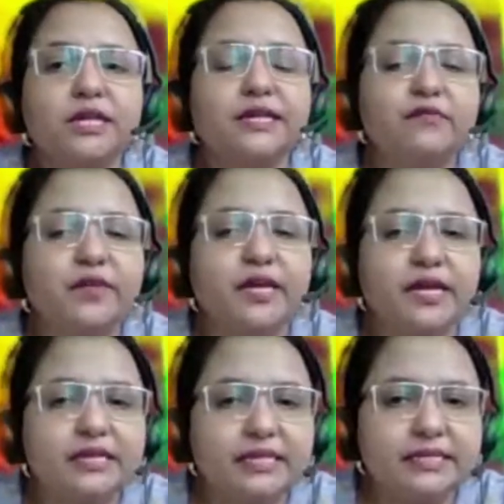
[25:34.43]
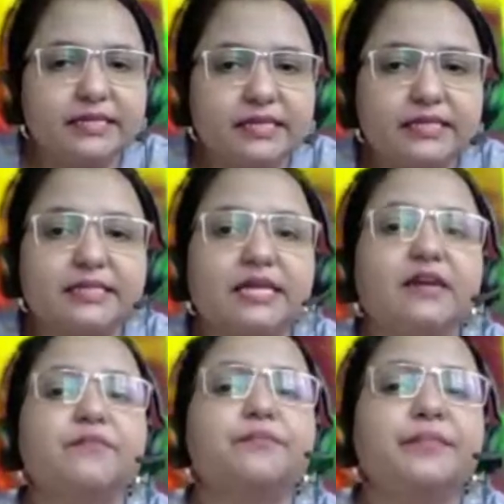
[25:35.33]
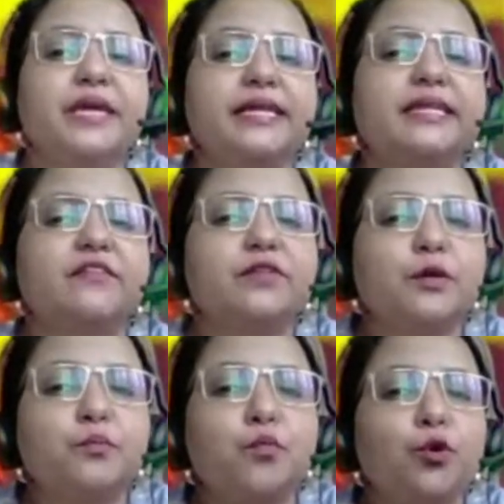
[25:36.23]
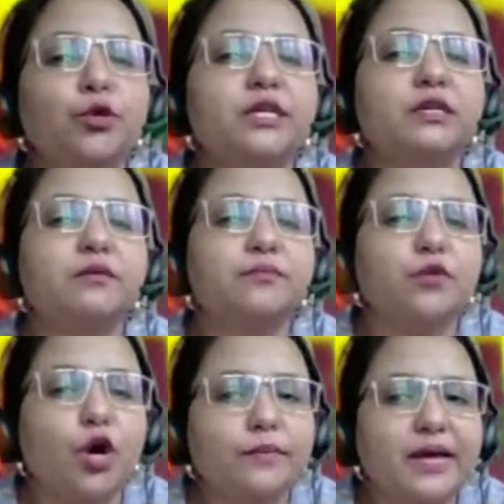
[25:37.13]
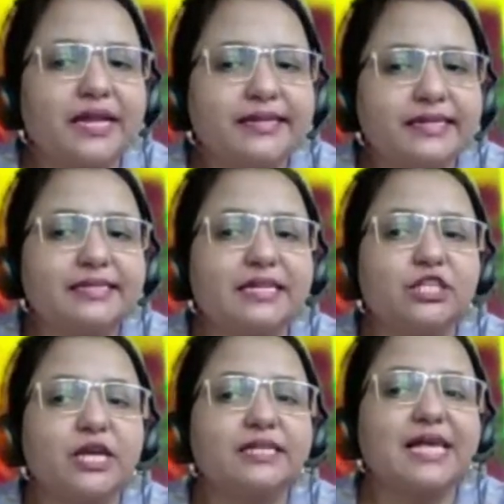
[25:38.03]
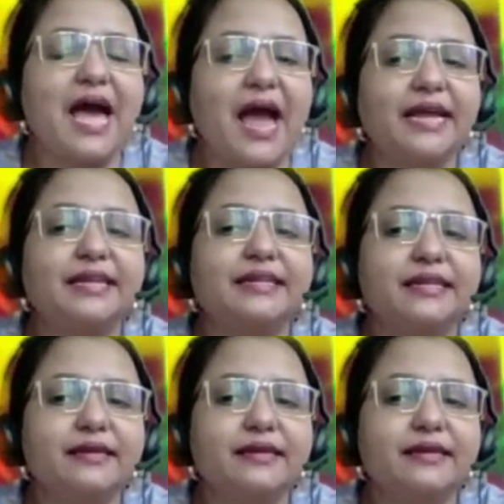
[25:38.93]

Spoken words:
Motor difficulties is they may develop motor abnormalities such as